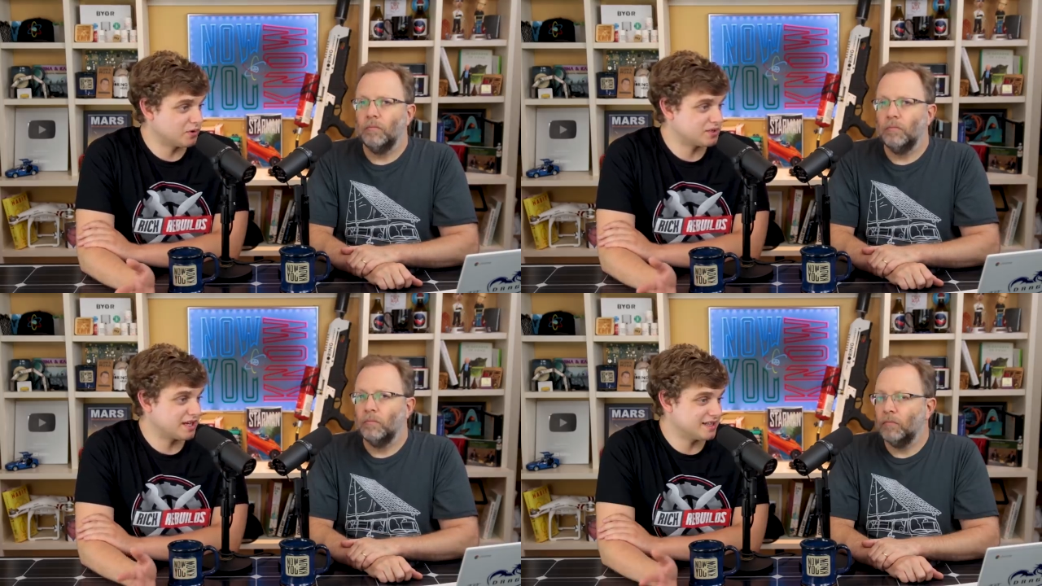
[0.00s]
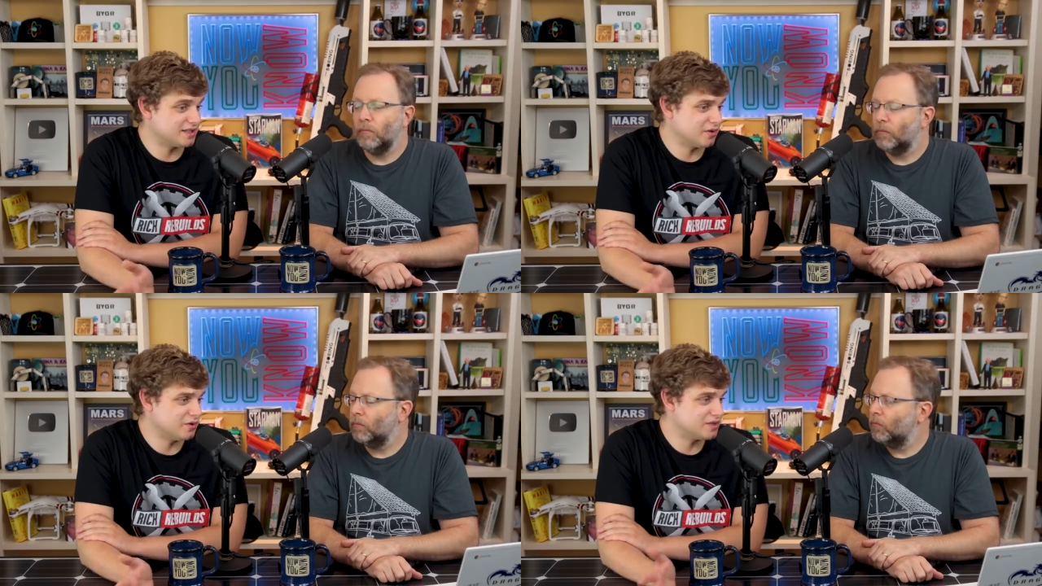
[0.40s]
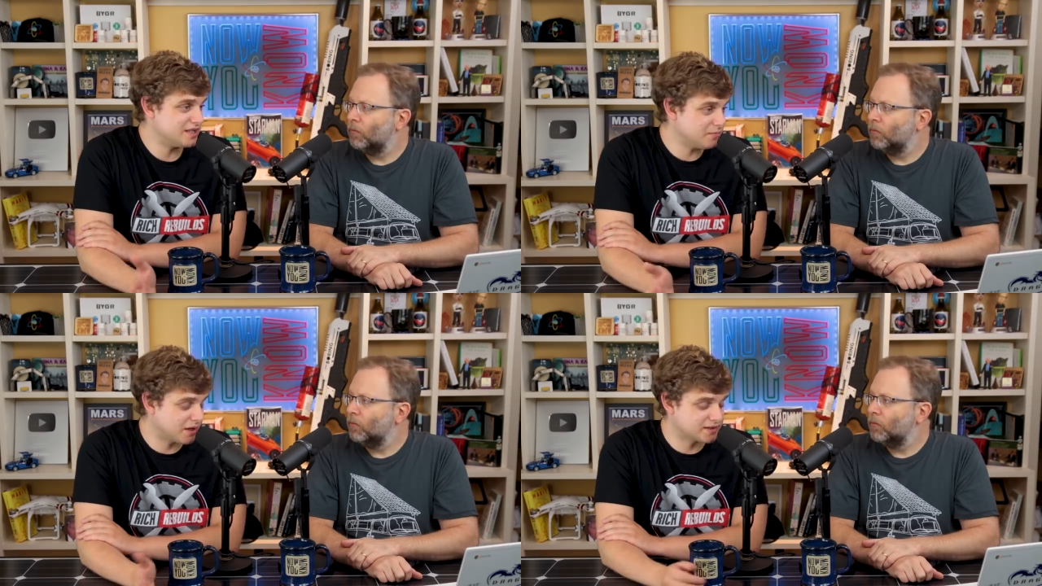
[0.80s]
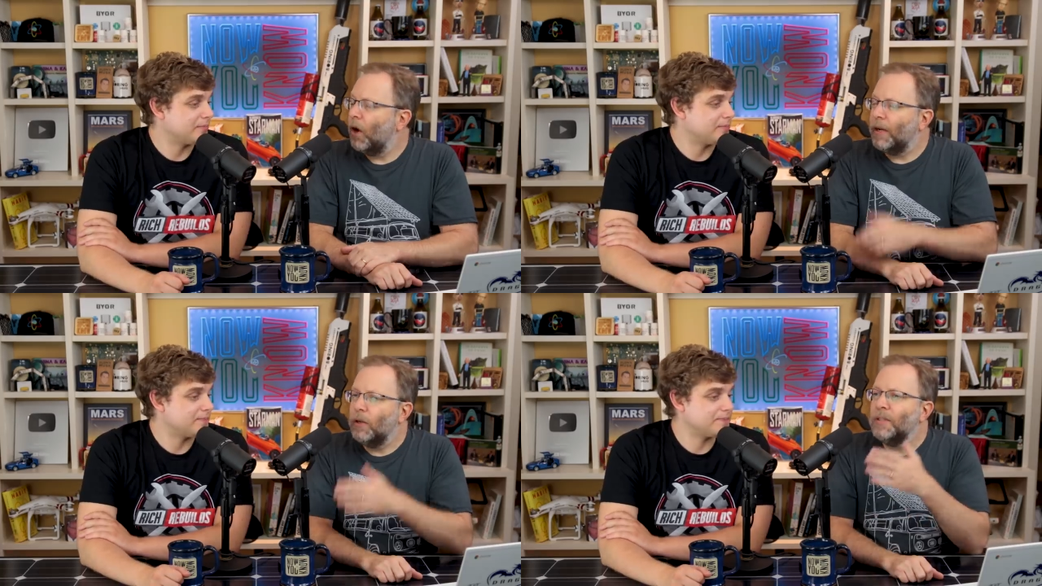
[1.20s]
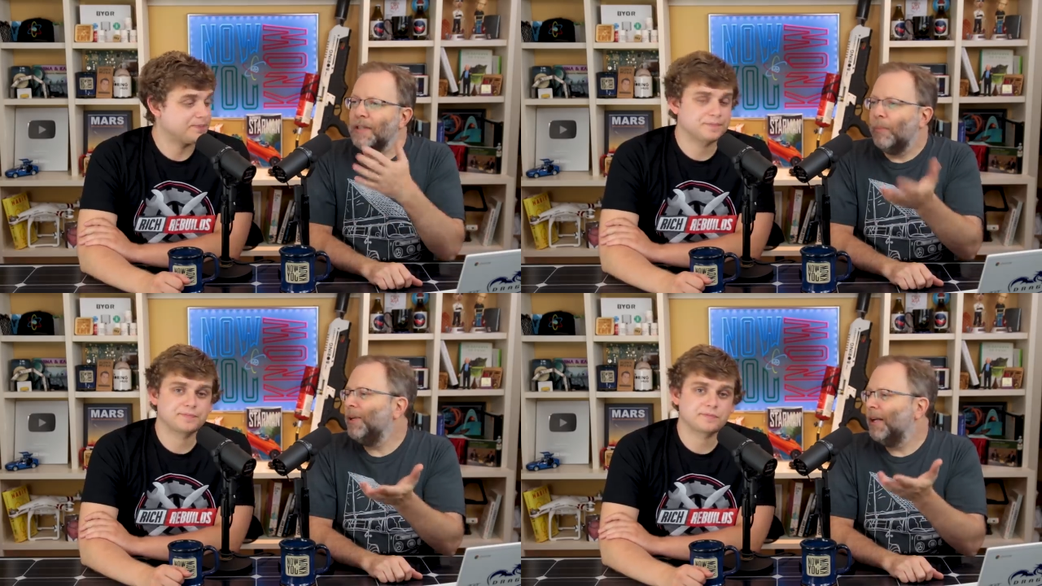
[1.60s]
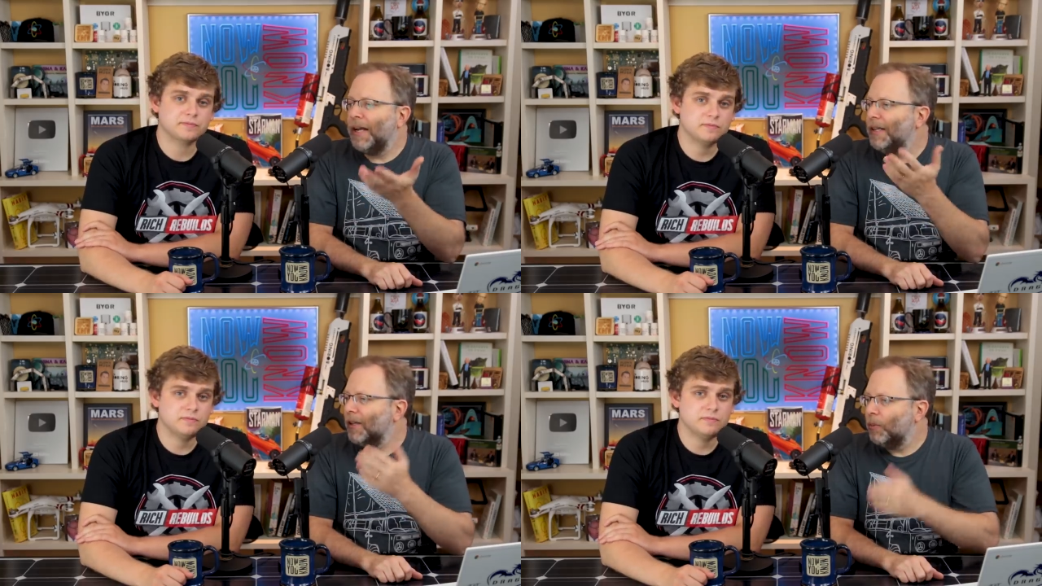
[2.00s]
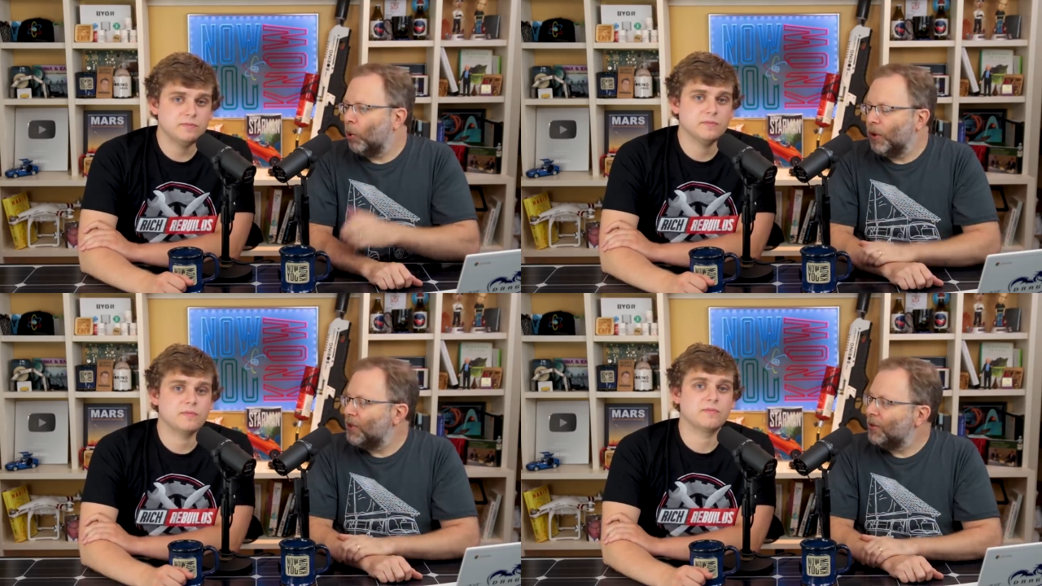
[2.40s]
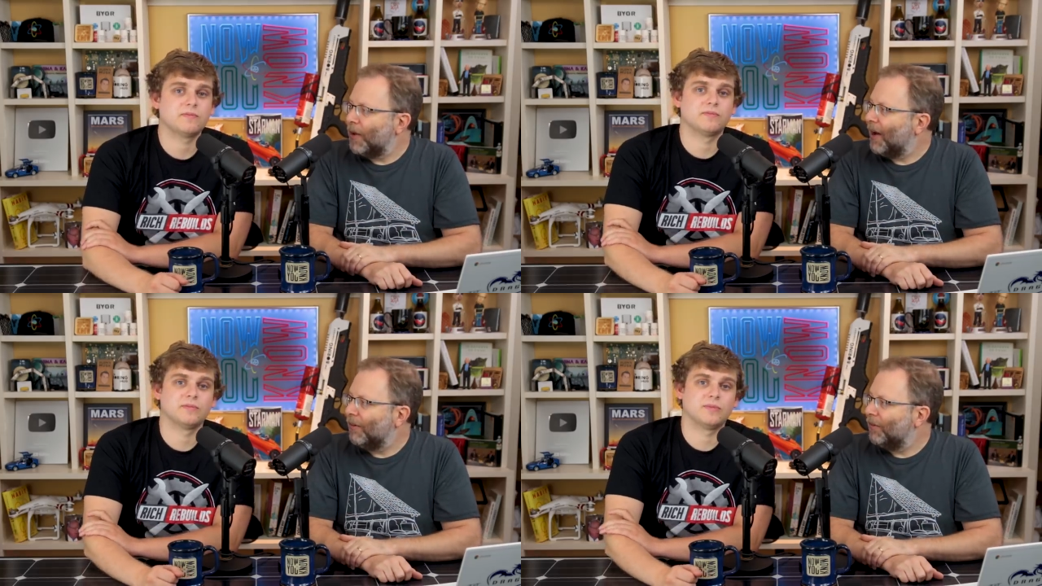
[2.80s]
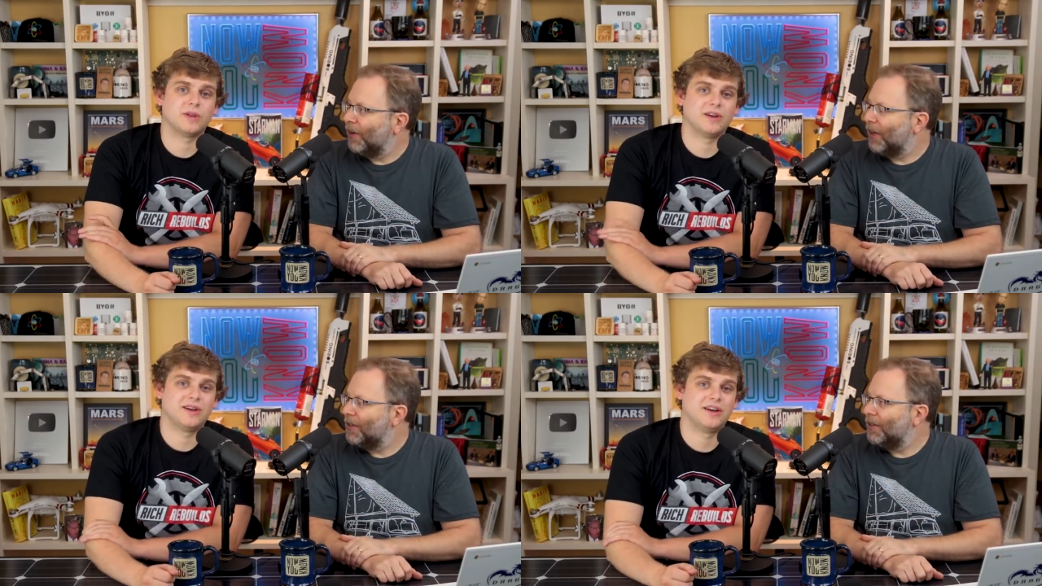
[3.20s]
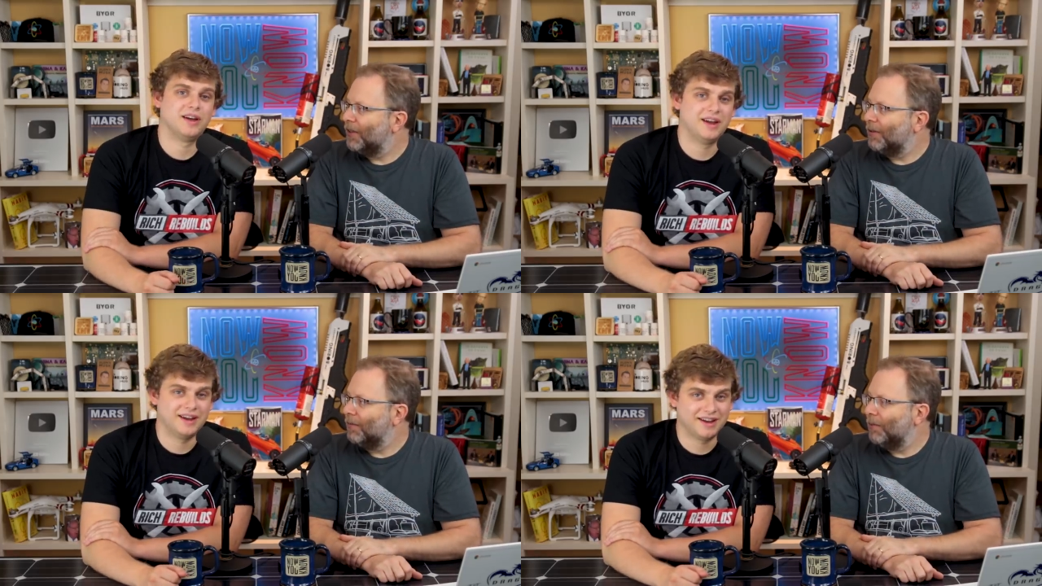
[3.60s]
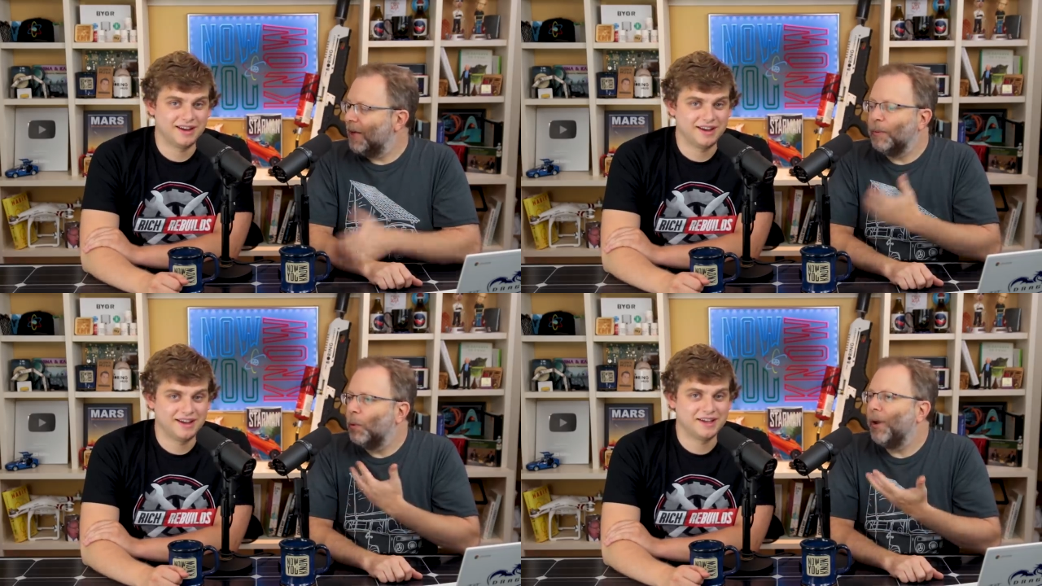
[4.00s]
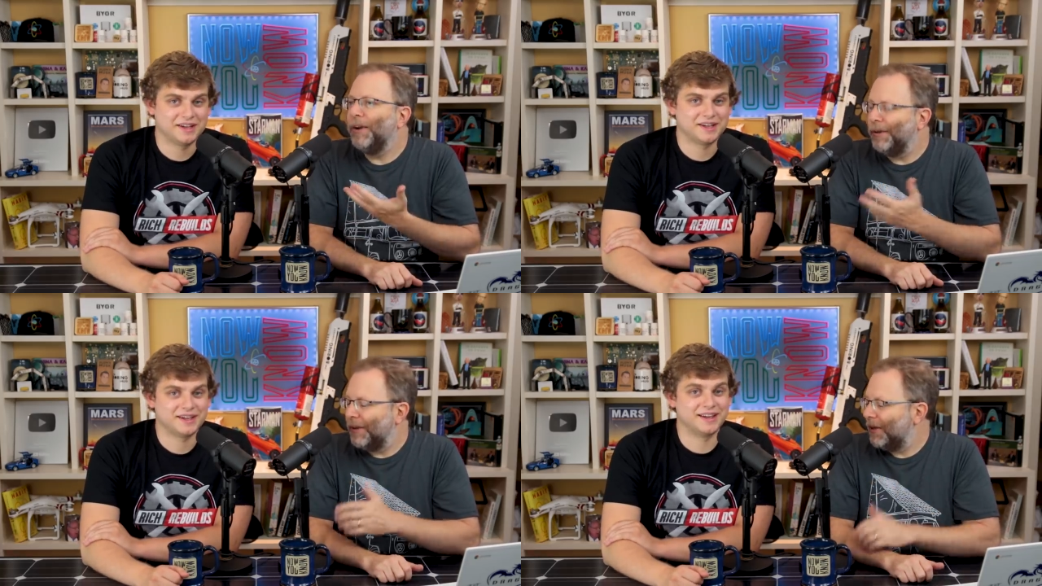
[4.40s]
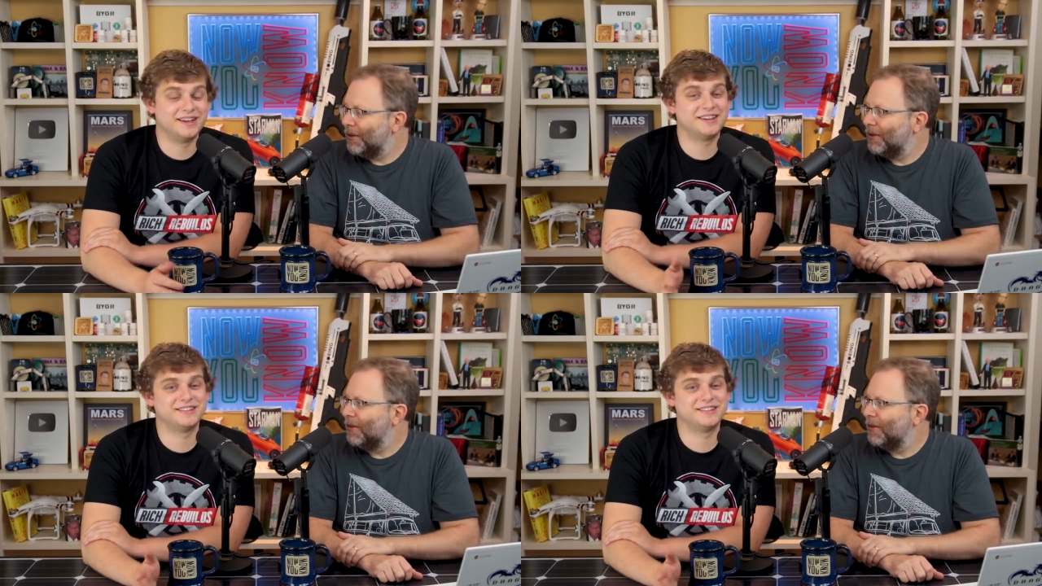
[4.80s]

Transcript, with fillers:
Speaker 1: most kids don't
Speaker 2: use seatbelts. All right. Now, sell me on any other points you have uh, to make me want to do this.